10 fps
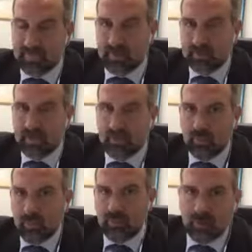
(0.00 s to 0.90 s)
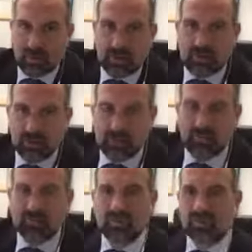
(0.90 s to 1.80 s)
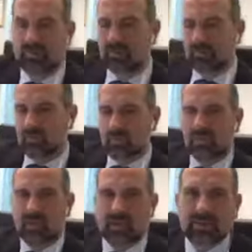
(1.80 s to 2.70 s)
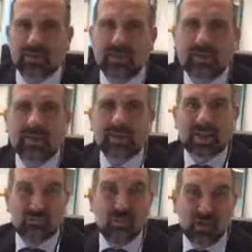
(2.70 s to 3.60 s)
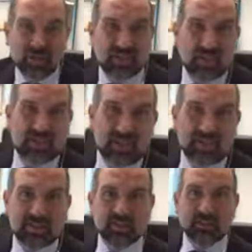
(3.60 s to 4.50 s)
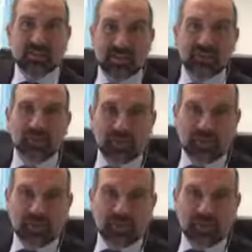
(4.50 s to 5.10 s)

that maybe we could branch into if branching into things is a good thing to do.